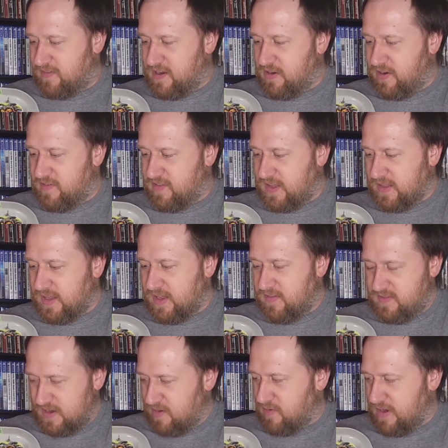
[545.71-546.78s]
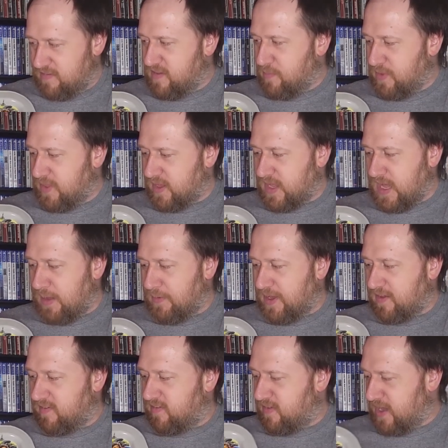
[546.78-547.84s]
series at least, and I read some of the
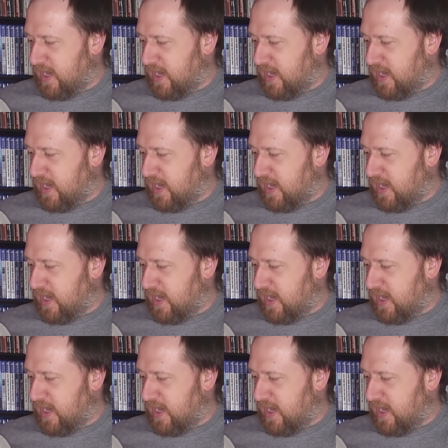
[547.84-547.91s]
comics.